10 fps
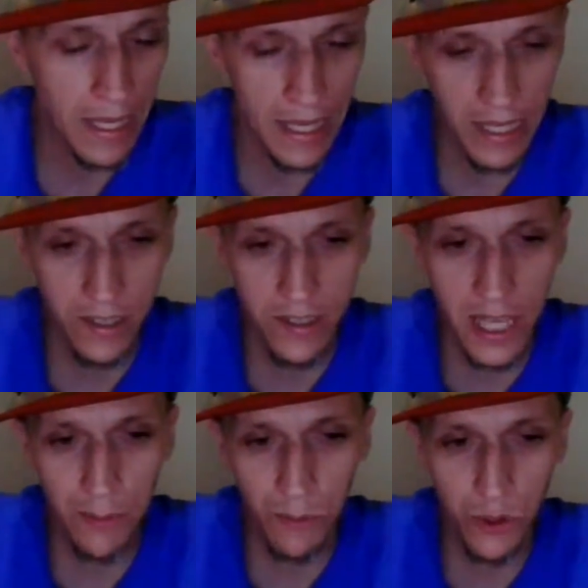and his
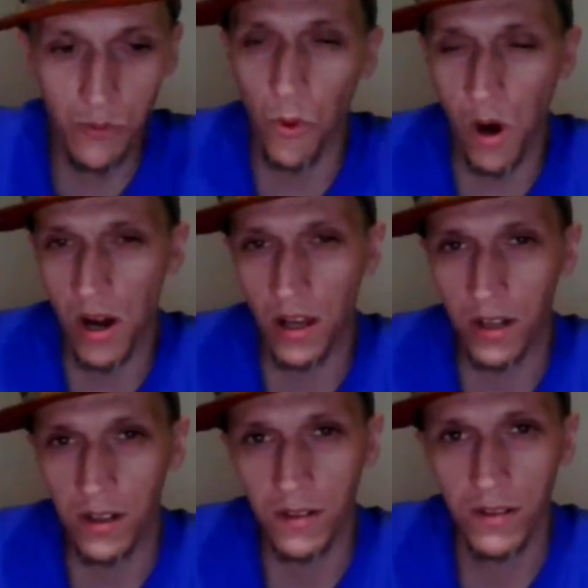name was
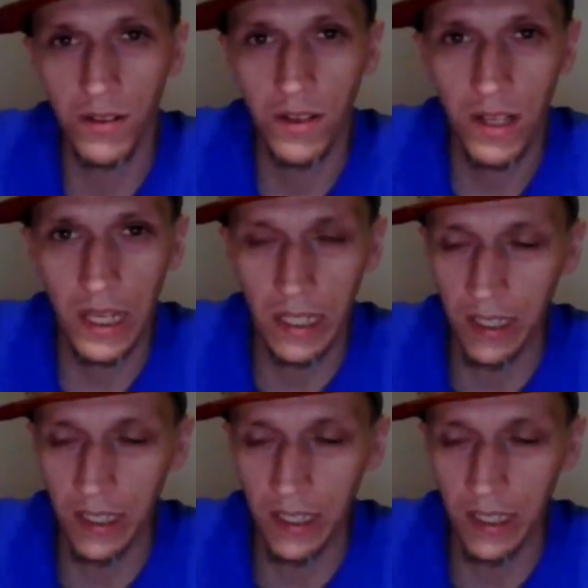Juan, and